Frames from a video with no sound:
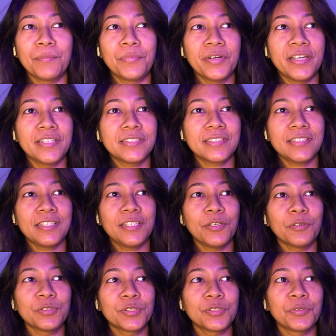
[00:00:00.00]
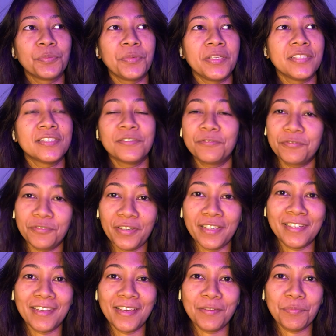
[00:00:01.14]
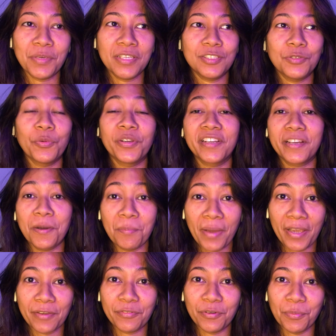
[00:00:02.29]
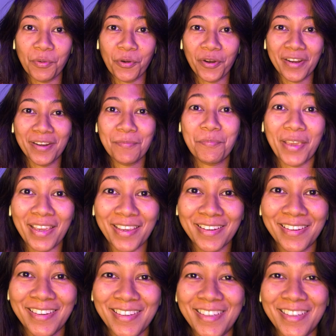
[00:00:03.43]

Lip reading: But he also makes it fun and makes you want to come back for more pain.